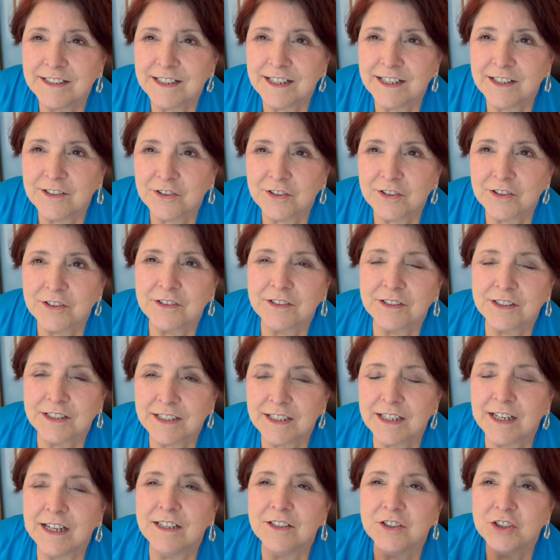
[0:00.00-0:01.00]

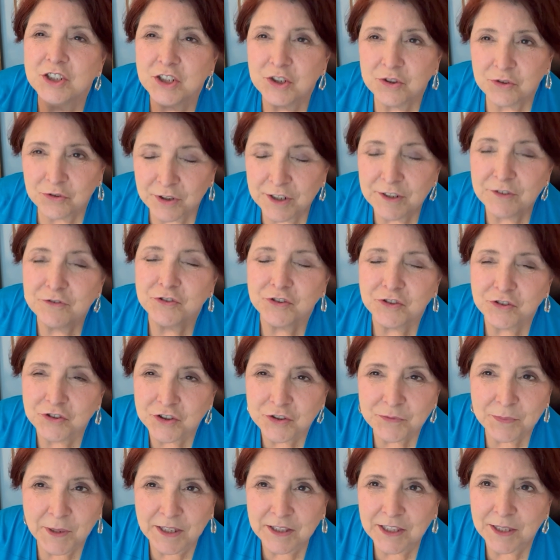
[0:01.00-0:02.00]
other new cruisers
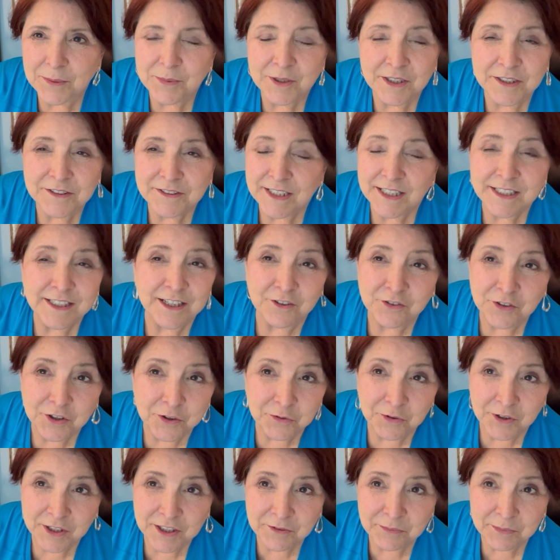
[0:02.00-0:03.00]
about that because they don't know
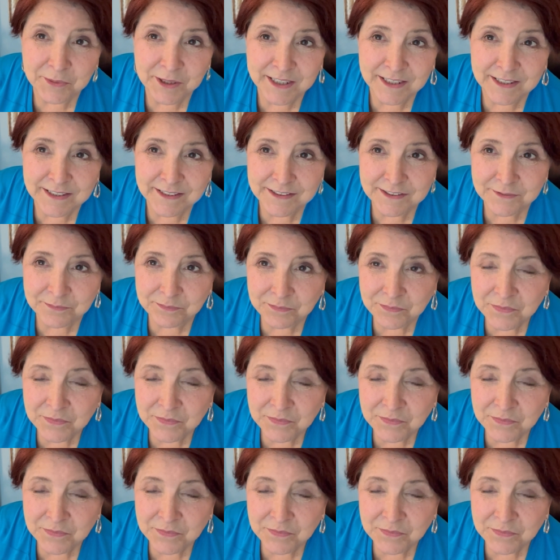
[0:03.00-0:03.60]
what it means.